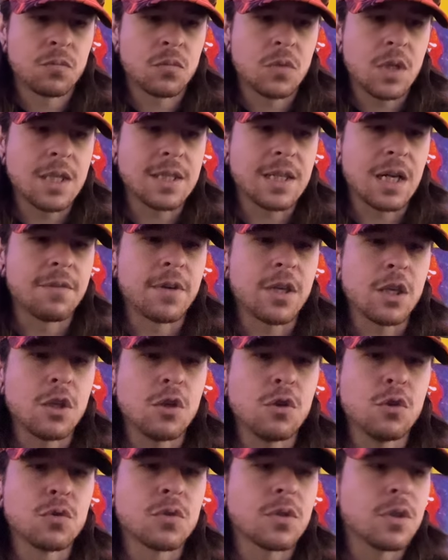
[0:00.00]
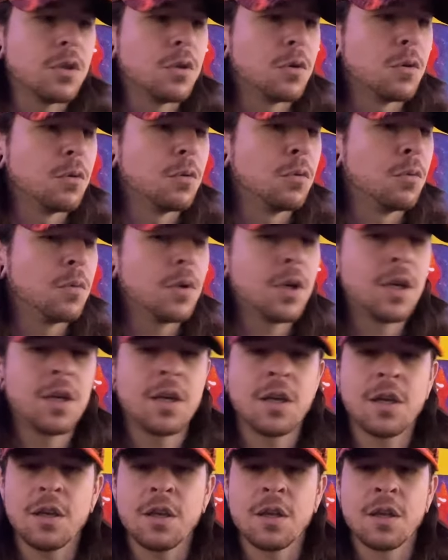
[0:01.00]
It's kind of
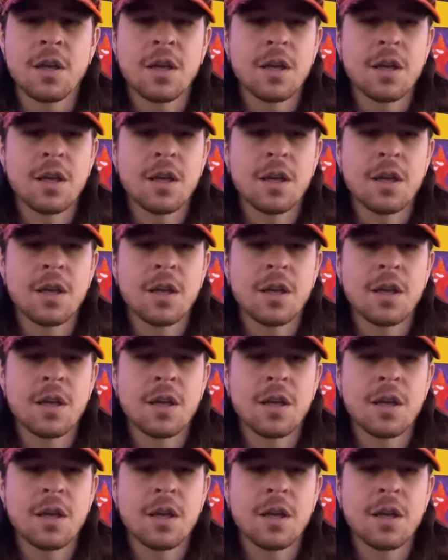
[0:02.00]
like